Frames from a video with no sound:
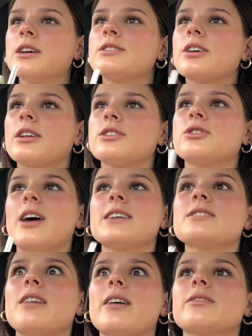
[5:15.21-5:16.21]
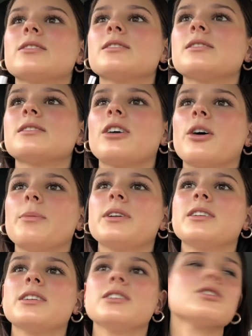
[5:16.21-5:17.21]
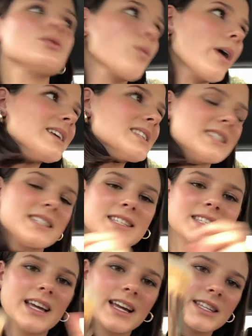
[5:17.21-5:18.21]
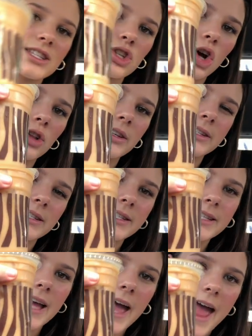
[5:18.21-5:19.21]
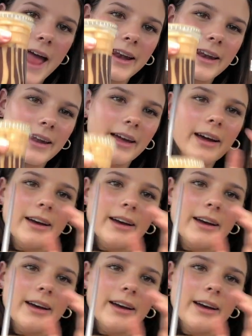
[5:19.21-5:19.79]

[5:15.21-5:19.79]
So let's try Zarraffa's. Hope I didn't just waste $6.10.